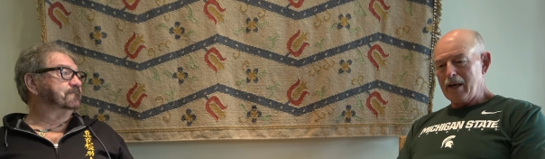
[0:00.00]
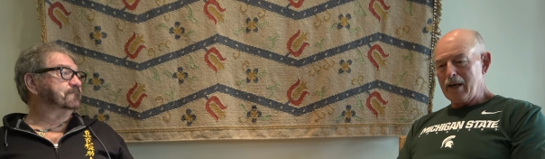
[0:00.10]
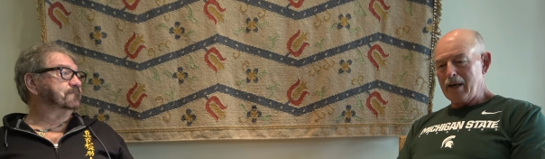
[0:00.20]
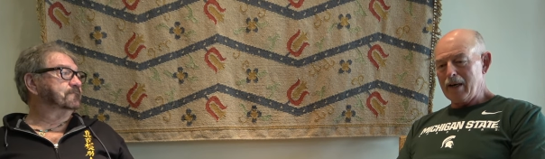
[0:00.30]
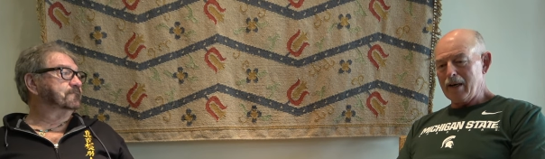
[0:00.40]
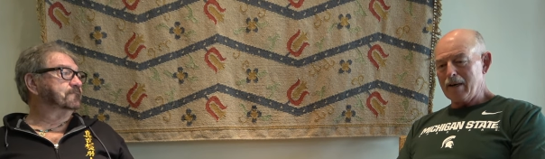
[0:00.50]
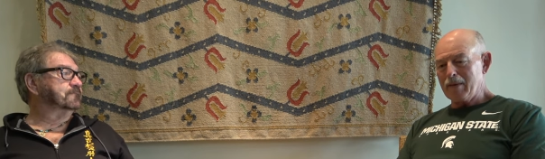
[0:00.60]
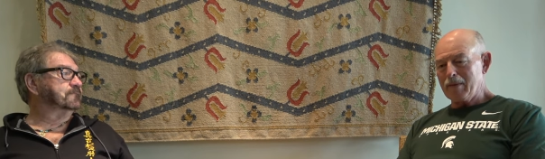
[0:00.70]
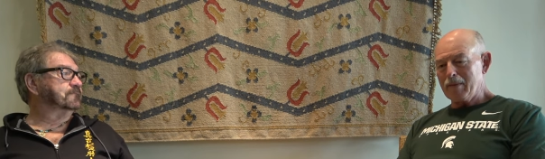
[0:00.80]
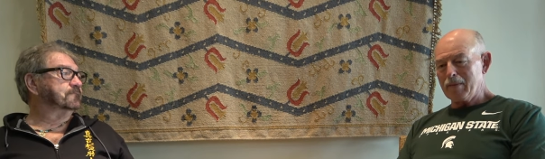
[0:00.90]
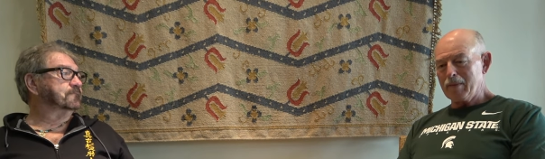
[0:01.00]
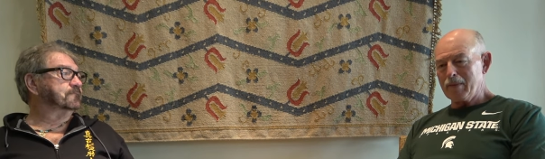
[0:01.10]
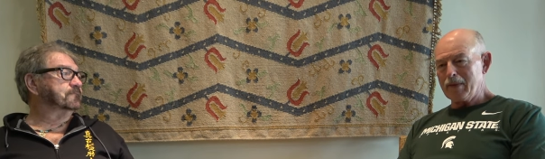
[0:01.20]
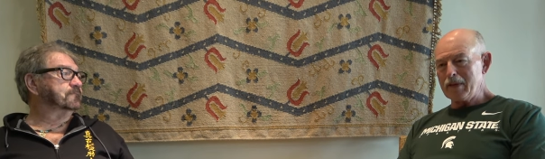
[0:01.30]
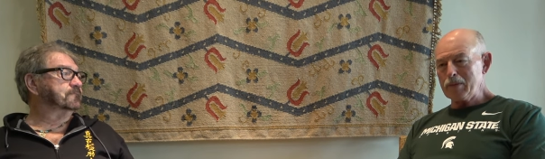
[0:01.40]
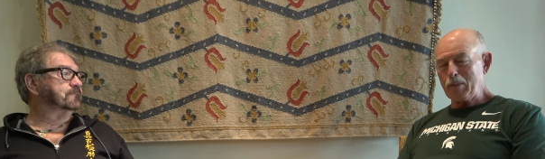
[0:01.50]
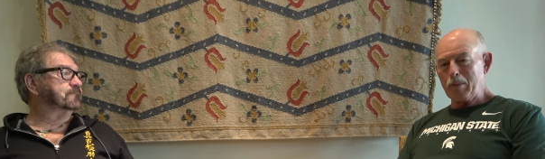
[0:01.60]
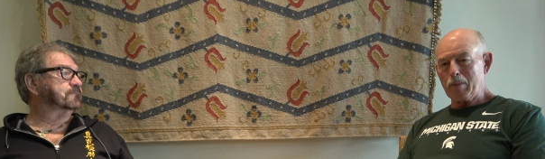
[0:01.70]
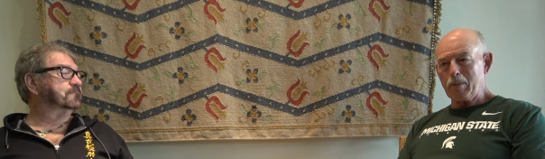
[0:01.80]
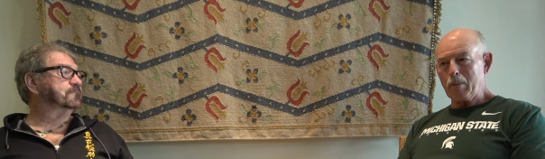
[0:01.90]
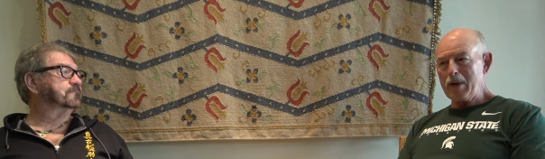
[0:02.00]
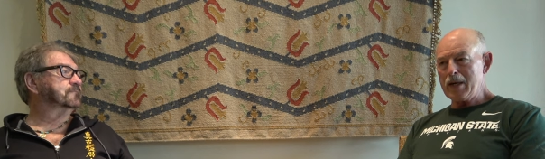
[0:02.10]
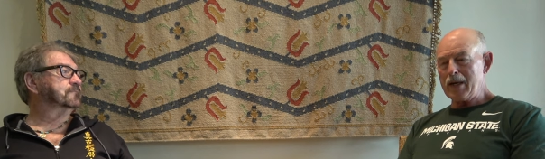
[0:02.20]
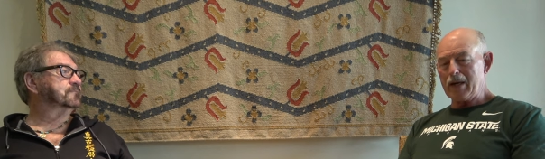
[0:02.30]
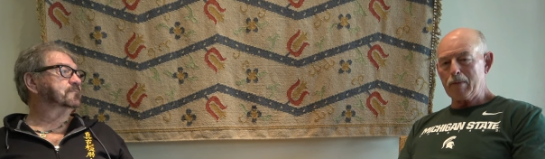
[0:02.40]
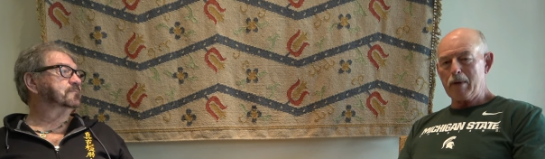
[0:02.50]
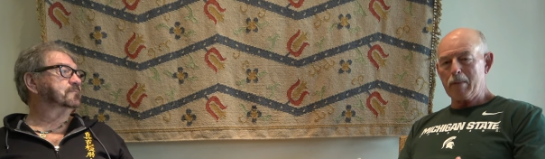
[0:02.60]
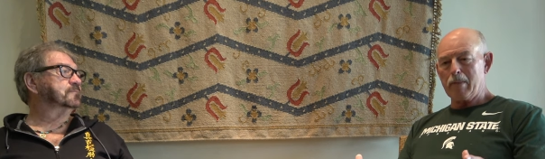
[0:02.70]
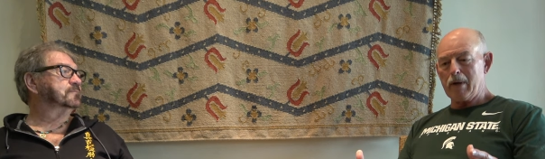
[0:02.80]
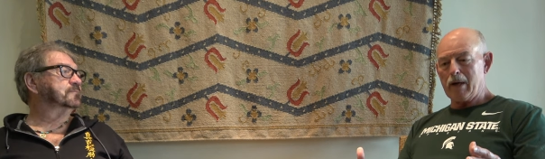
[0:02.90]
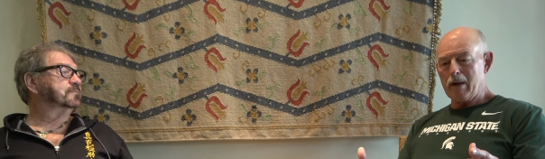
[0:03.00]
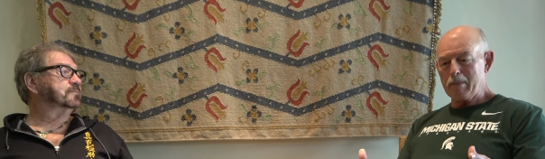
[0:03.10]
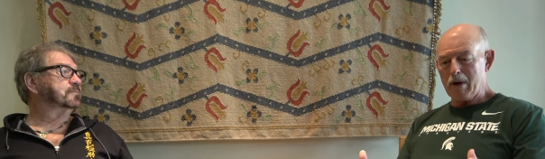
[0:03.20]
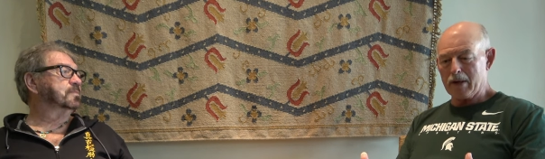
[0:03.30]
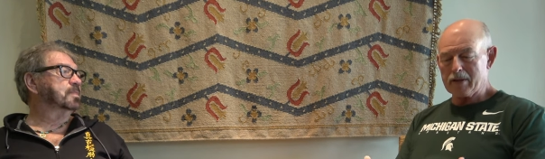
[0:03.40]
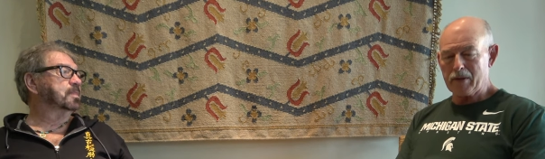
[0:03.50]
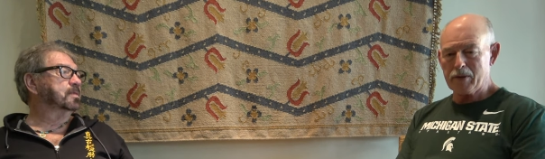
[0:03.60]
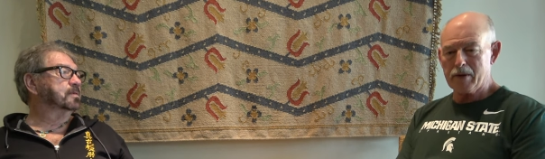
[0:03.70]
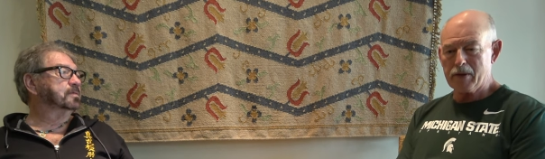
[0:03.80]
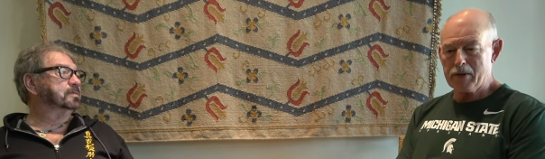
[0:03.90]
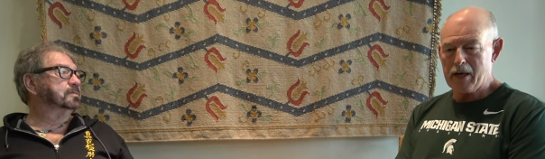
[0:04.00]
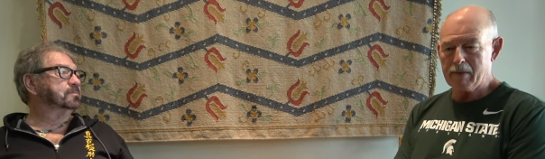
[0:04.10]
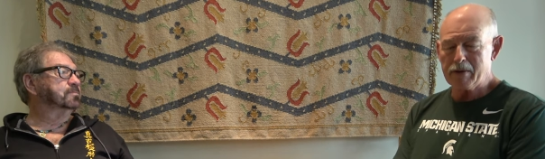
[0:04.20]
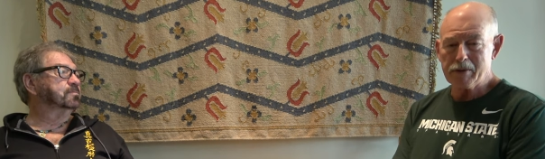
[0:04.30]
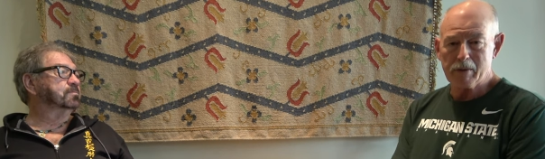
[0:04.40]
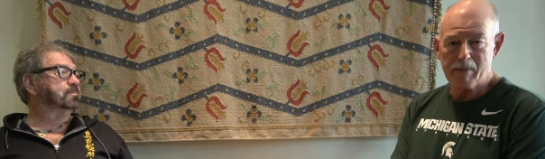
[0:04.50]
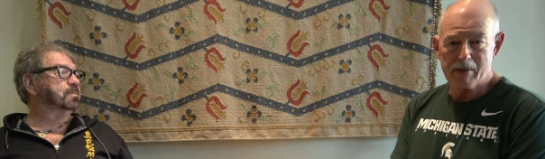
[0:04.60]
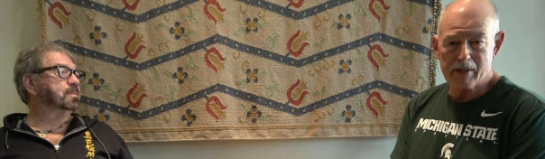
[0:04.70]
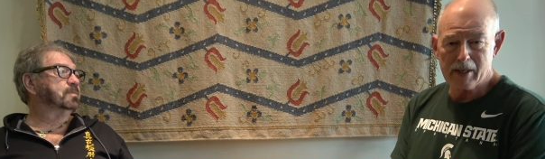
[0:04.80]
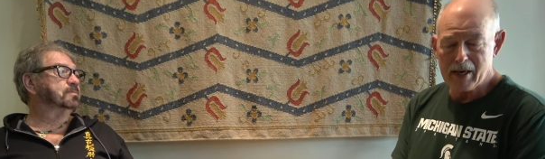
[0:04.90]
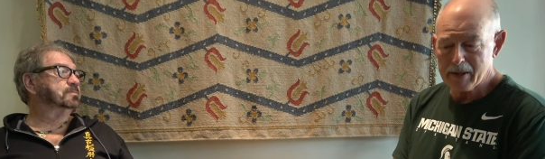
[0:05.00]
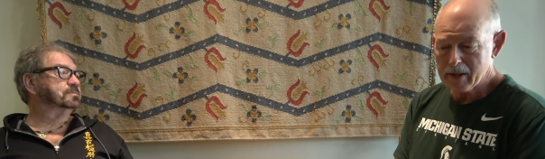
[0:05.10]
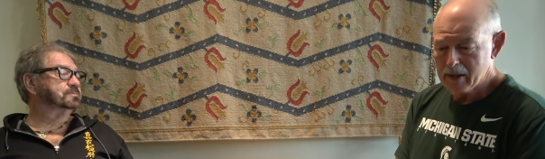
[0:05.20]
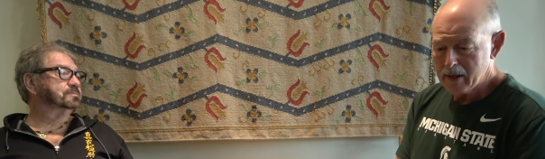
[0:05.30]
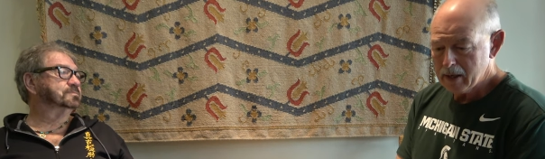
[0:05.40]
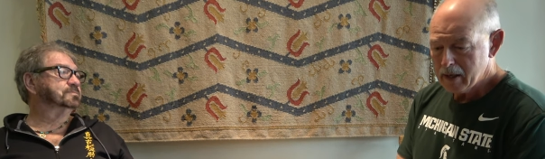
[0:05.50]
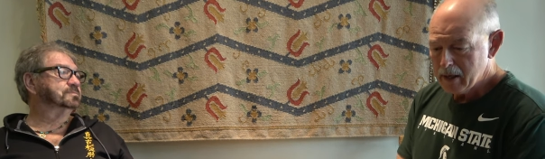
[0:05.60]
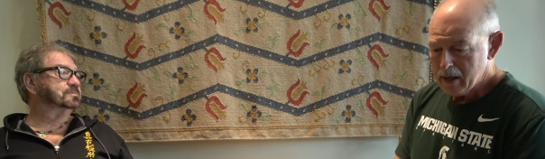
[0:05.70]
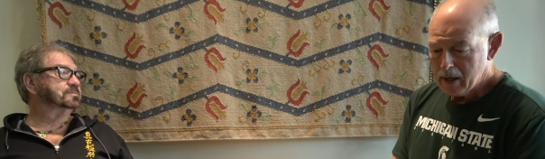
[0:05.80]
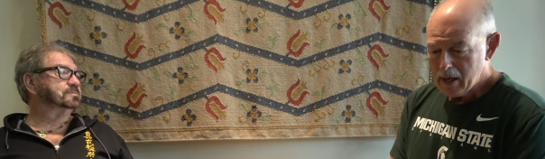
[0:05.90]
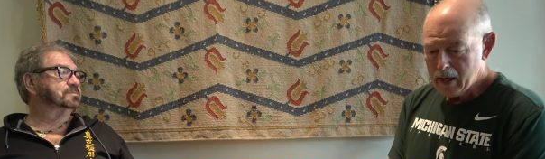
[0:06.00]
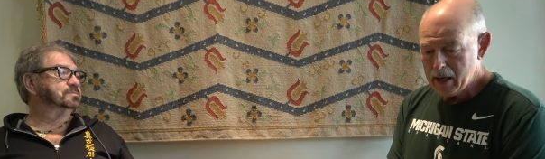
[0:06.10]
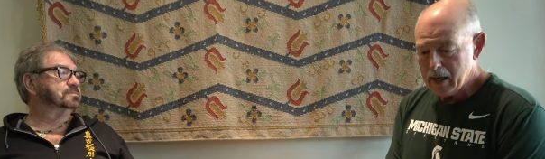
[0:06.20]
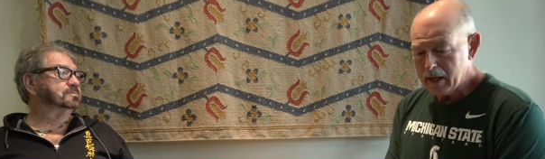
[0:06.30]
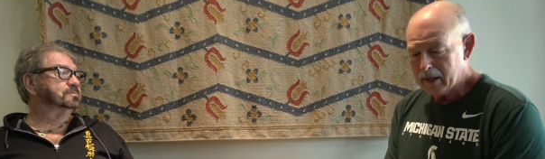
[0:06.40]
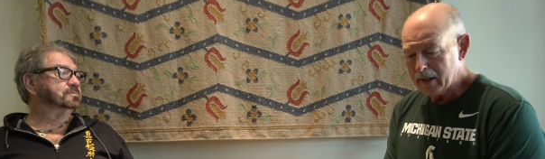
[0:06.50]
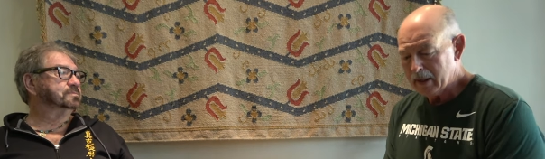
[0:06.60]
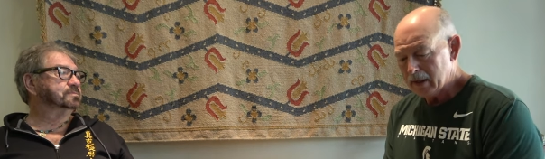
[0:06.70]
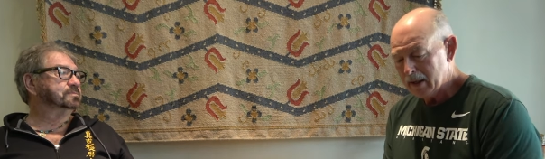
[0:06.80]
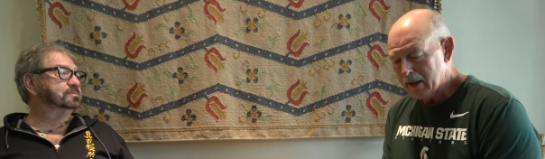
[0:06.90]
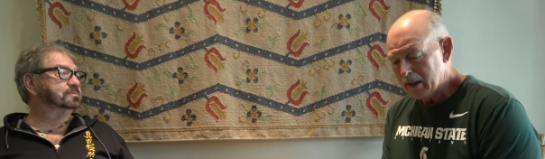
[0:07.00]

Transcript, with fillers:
Speaker 1: Uh, this weekend re uh, marks the thirtieth anniversary of his death, and um,